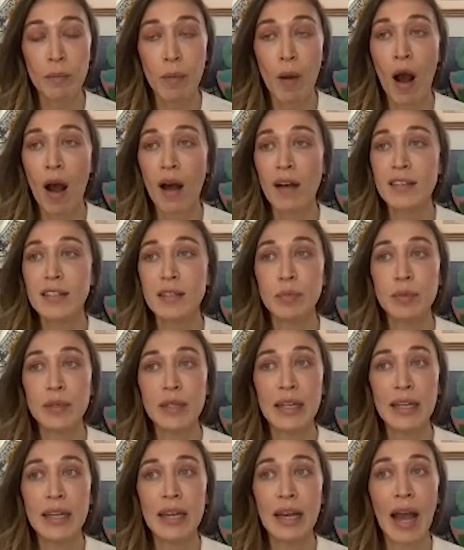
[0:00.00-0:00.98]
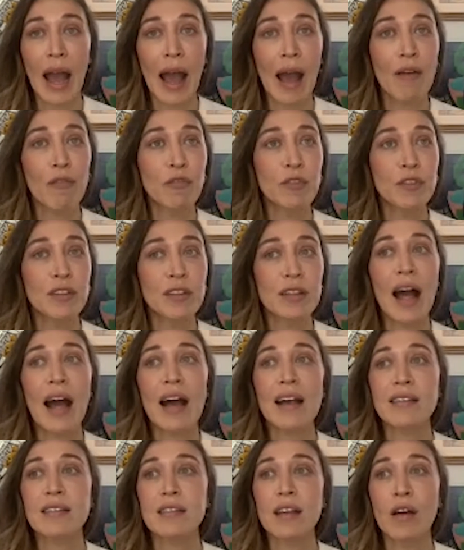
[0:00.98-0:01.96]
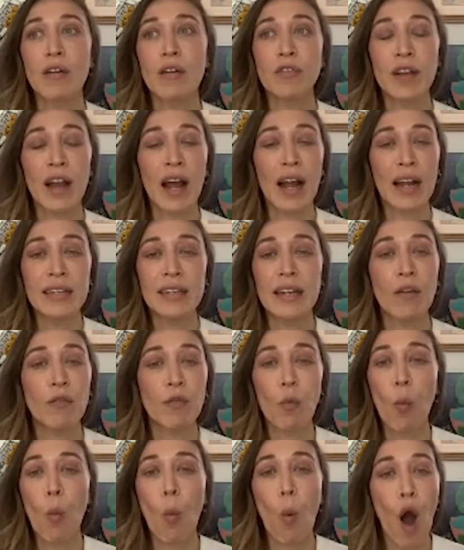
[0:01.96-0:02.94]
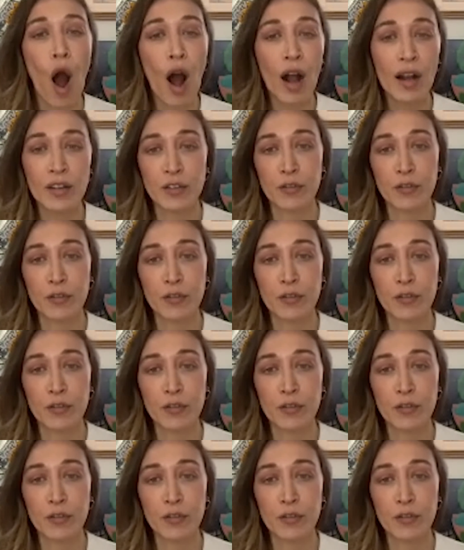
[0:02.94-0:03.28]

possibly have less of an idea of a want